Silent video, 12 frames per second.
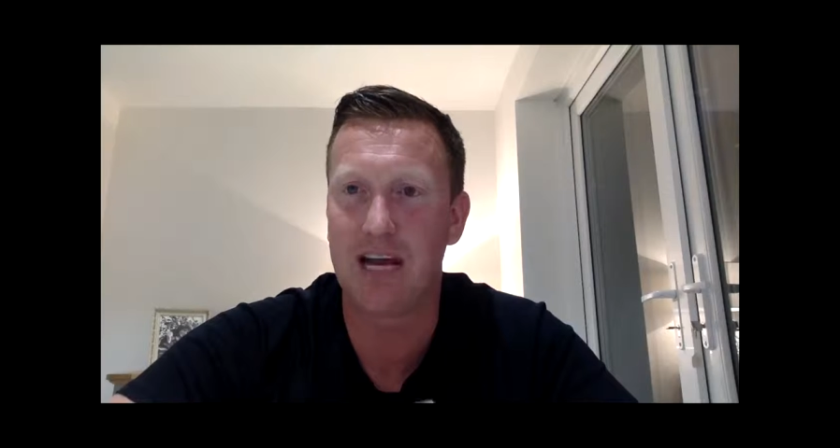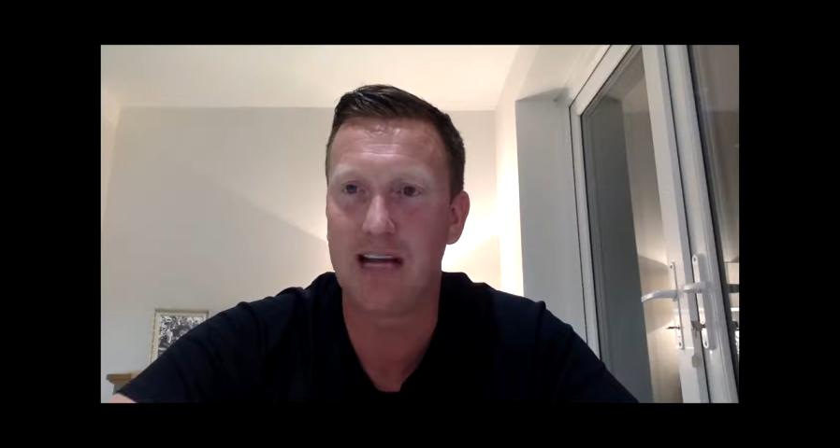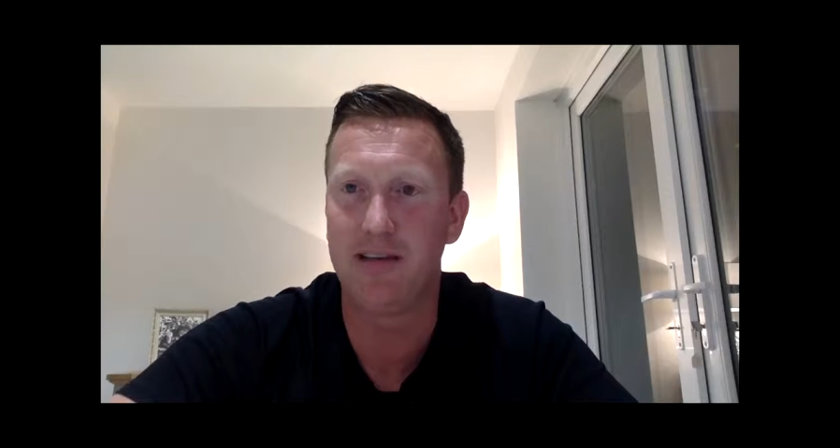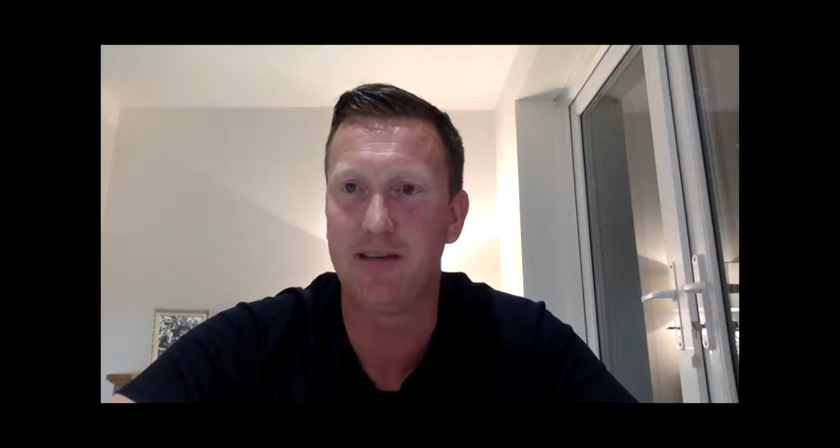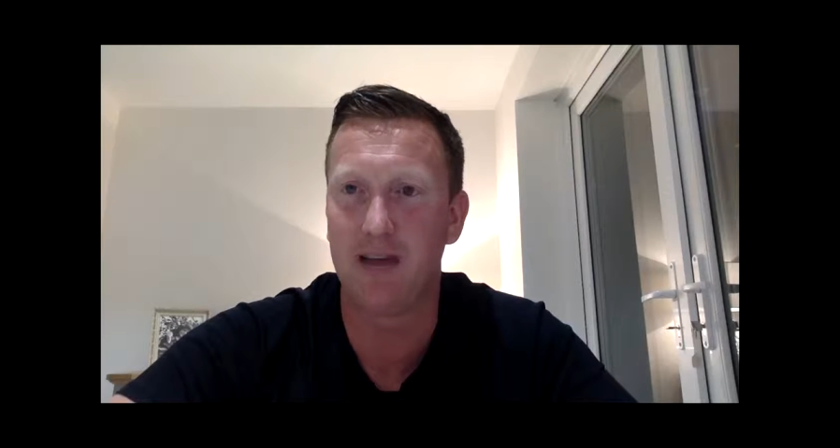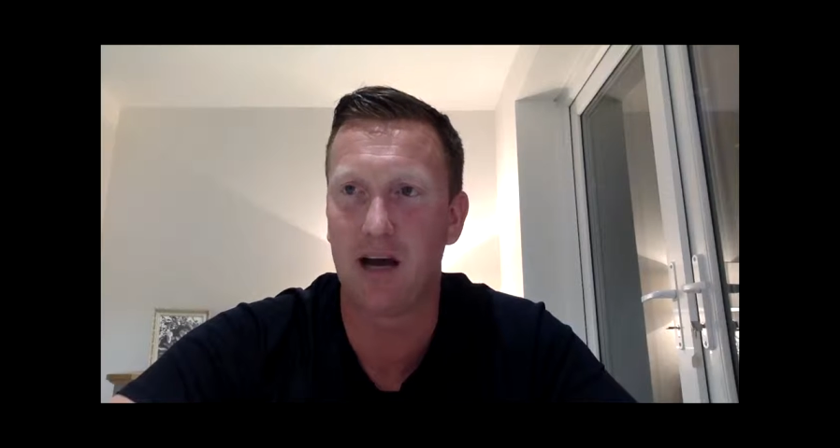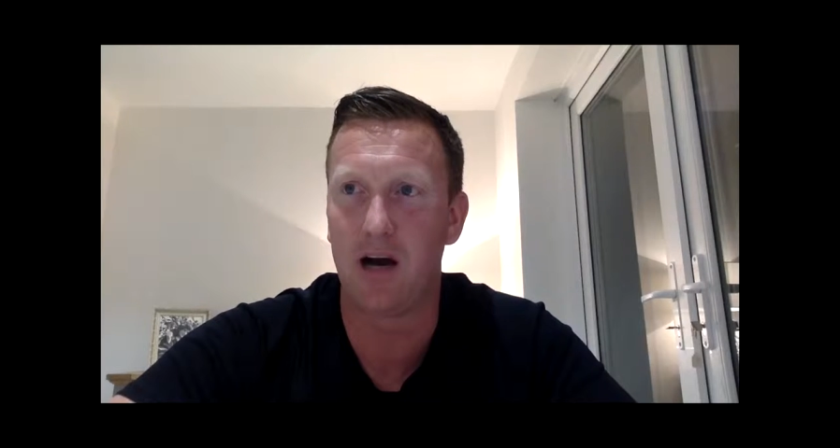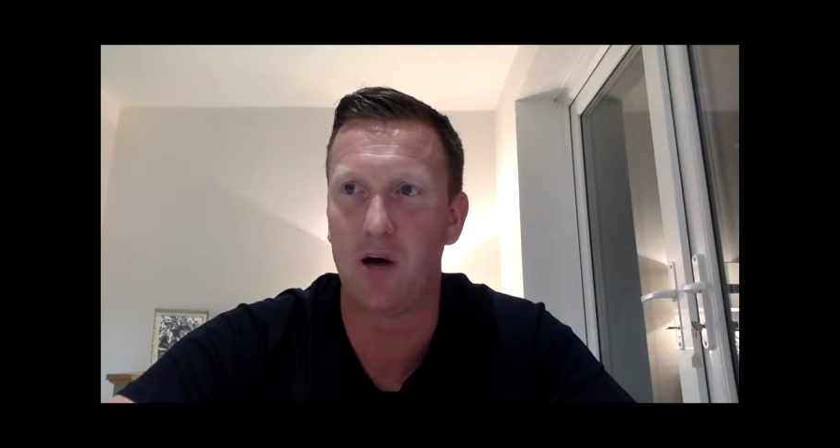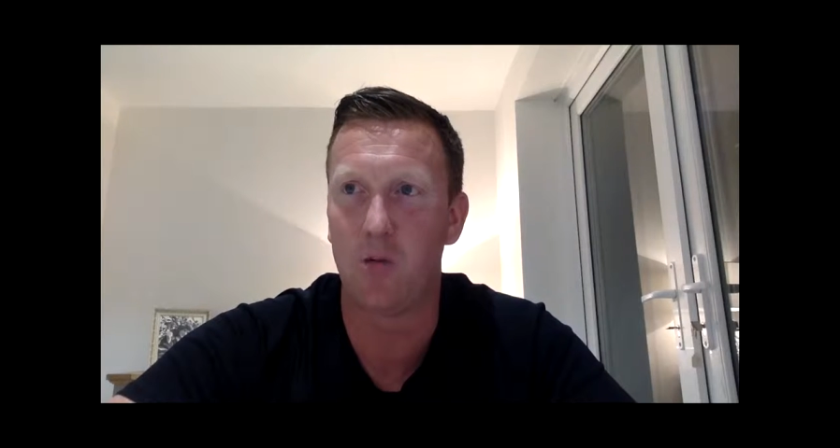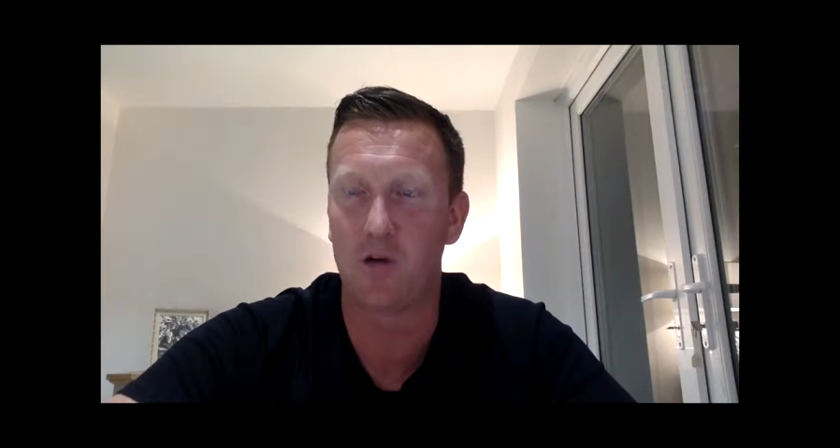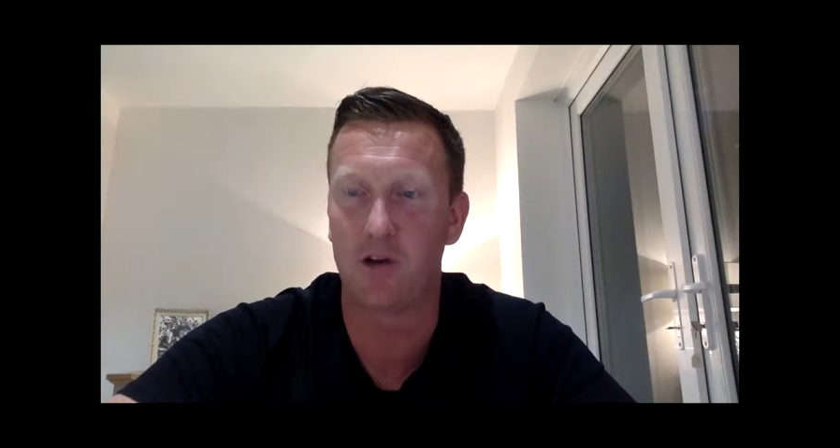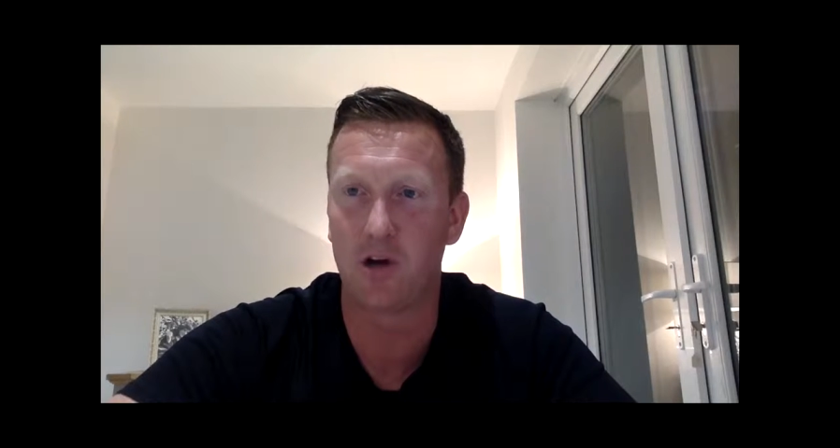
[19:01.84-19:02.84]
easier
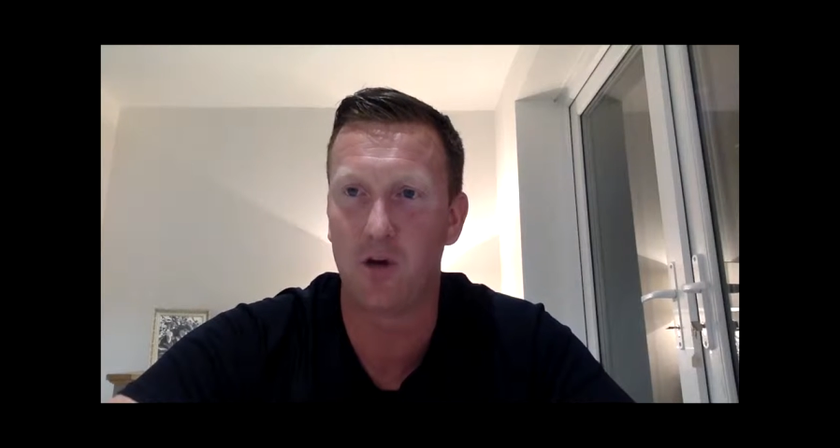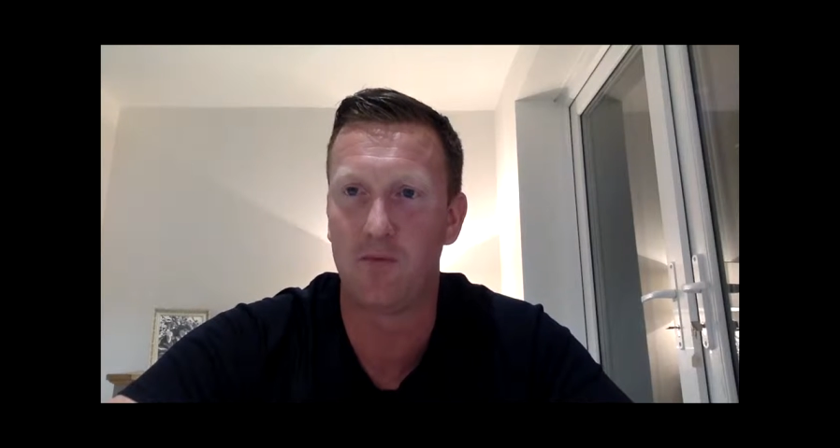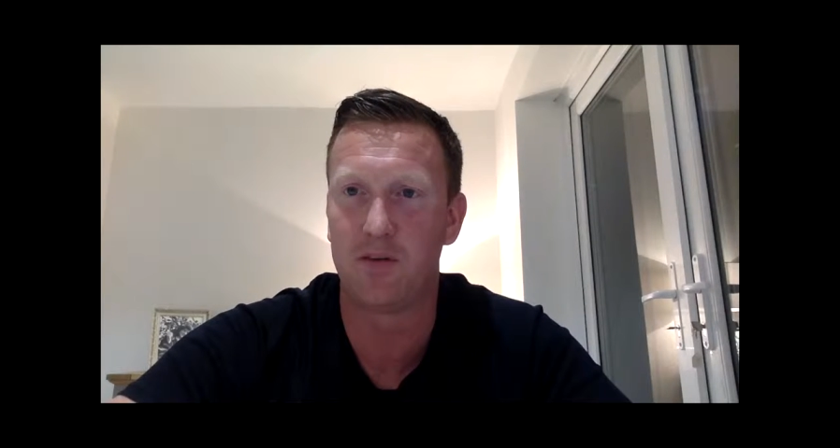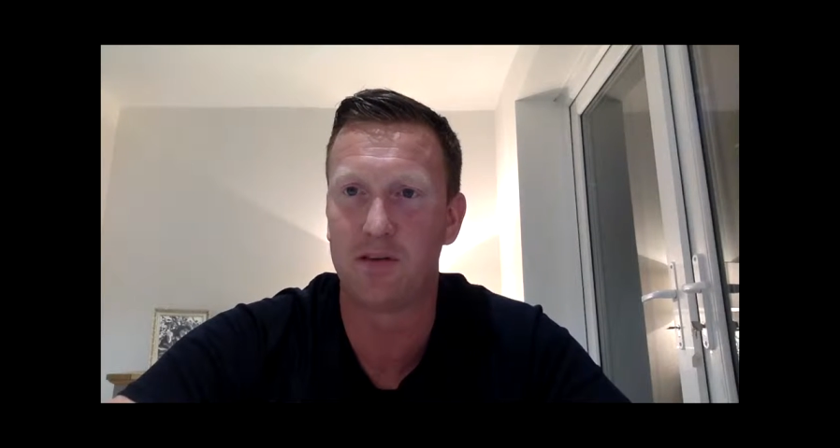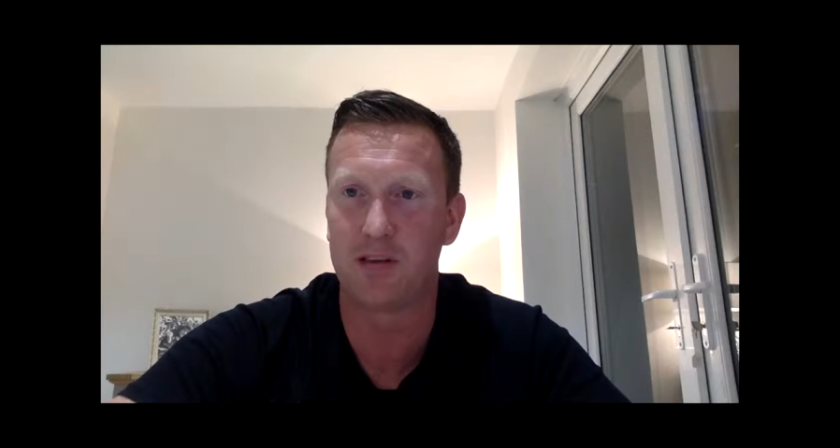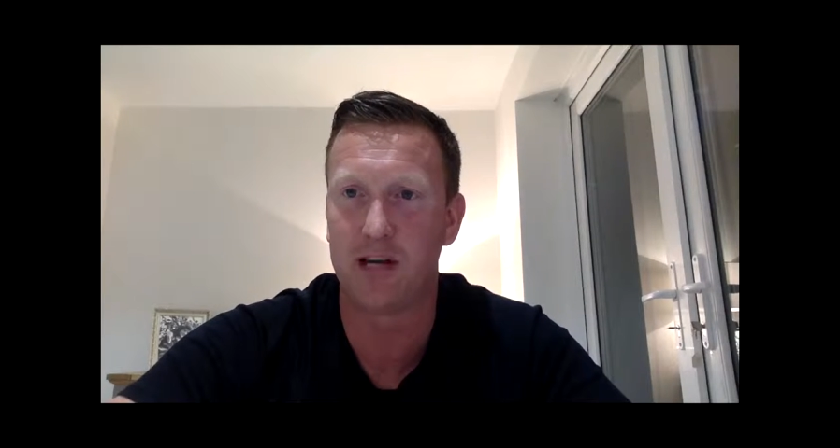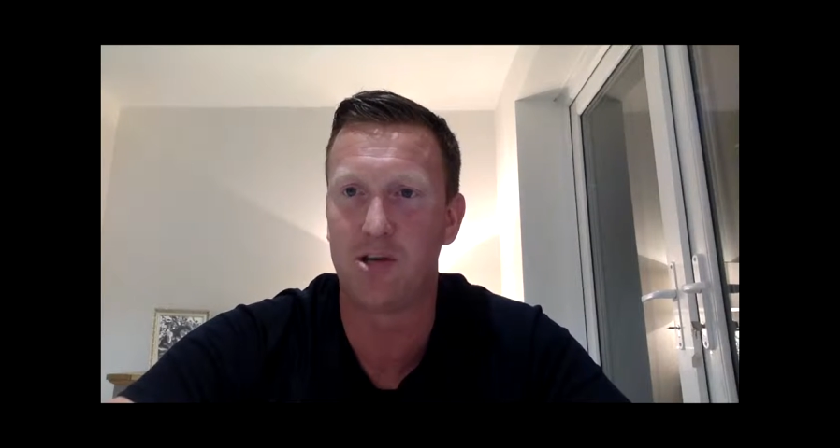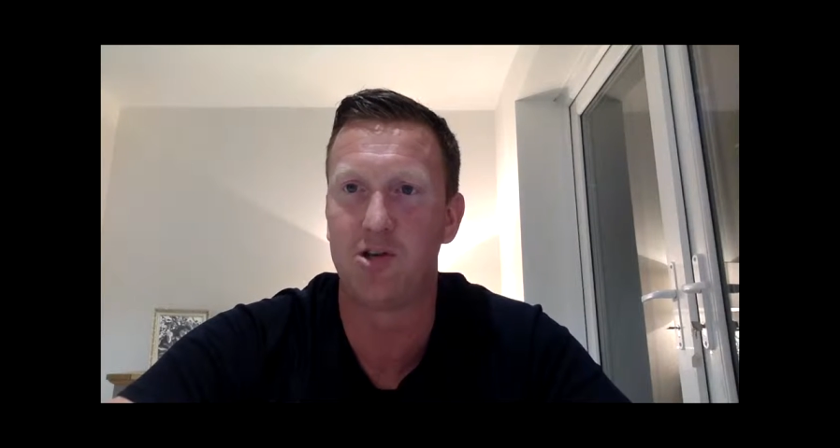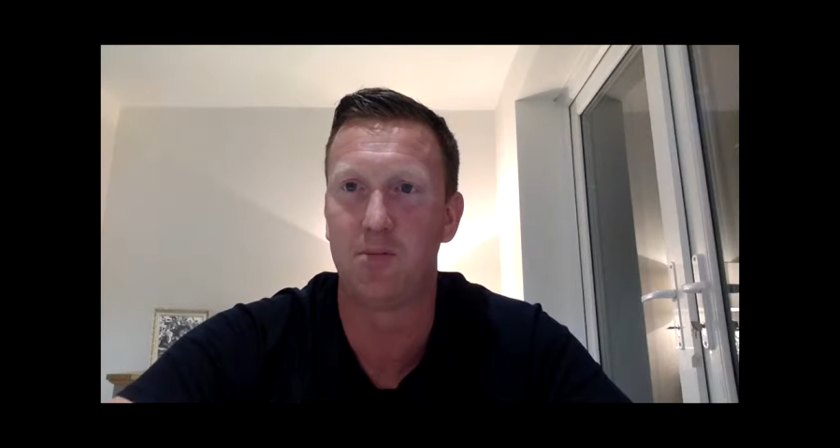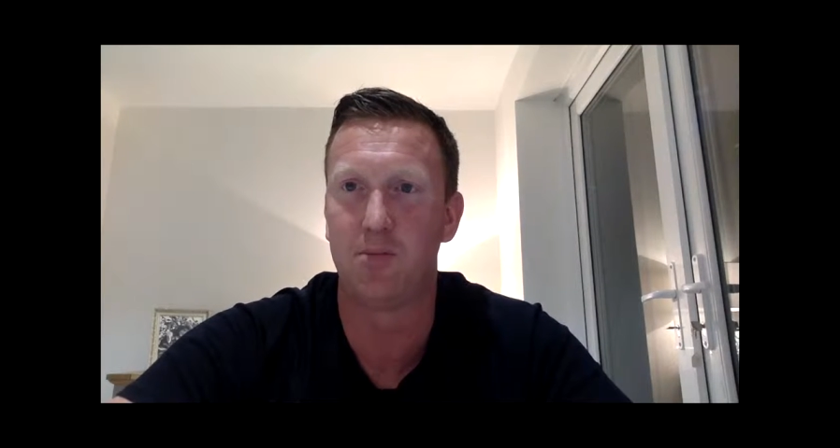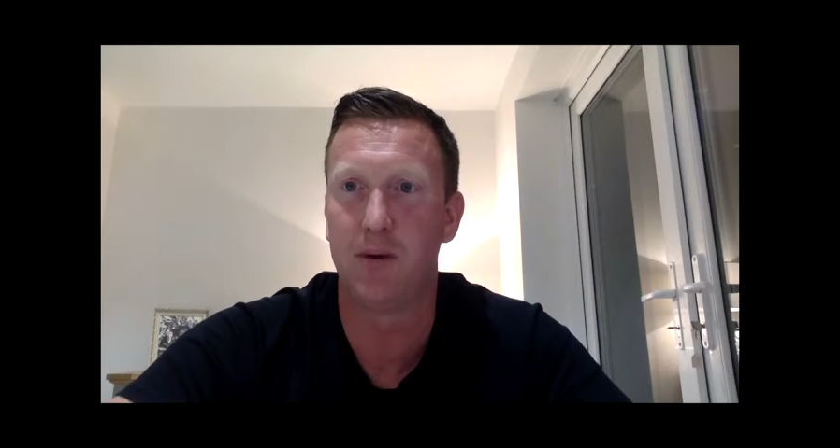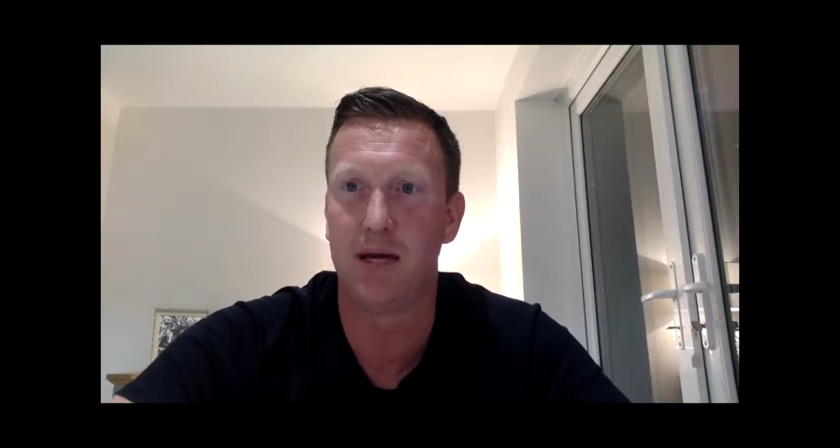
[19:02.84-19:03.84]
would the
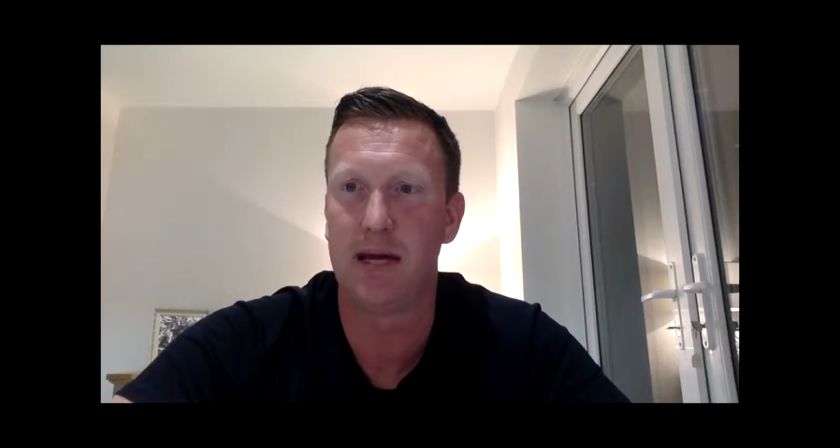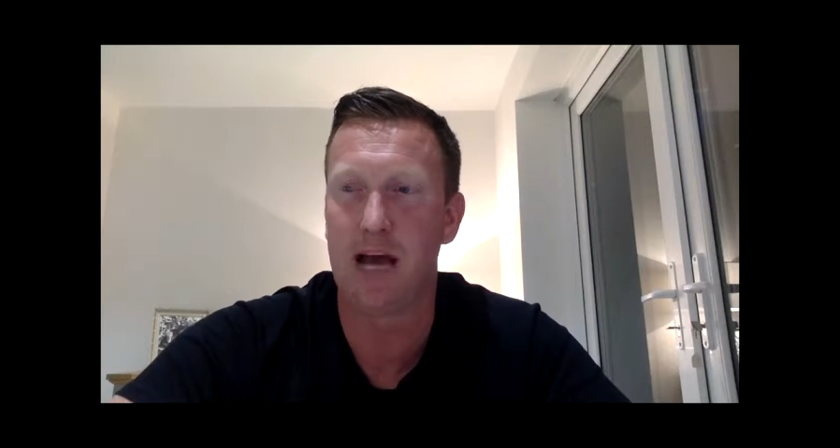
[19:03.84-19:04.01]
conversation be?